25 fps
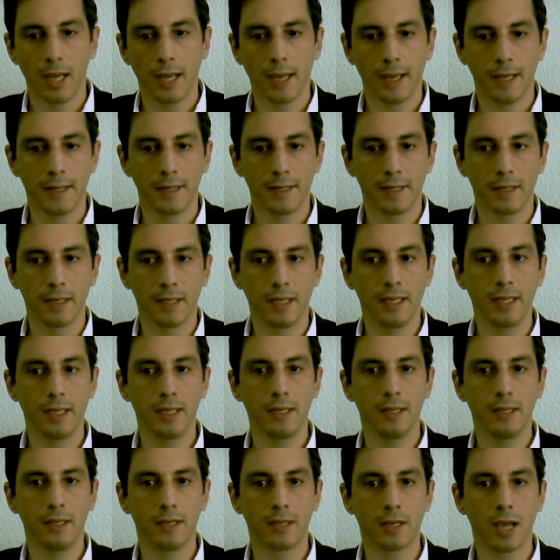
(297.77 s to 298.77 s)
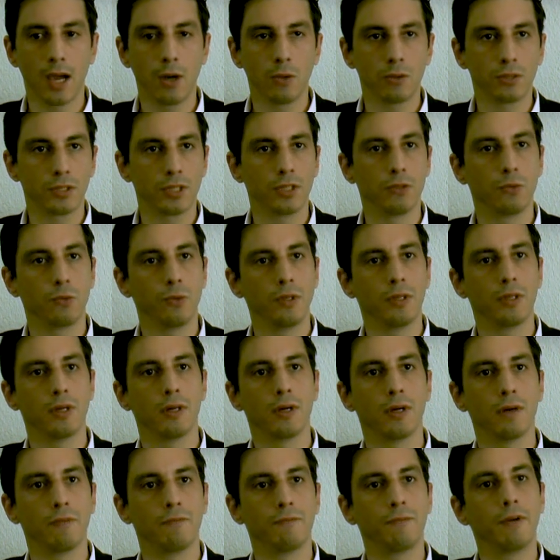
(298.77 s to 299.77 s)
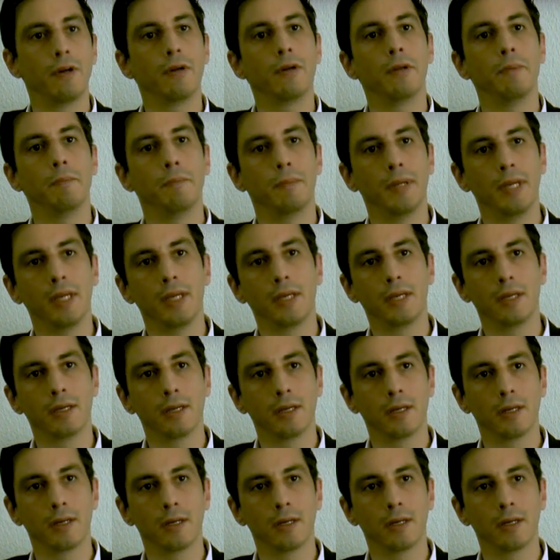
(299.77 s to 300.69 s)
and uh, he counted with a very big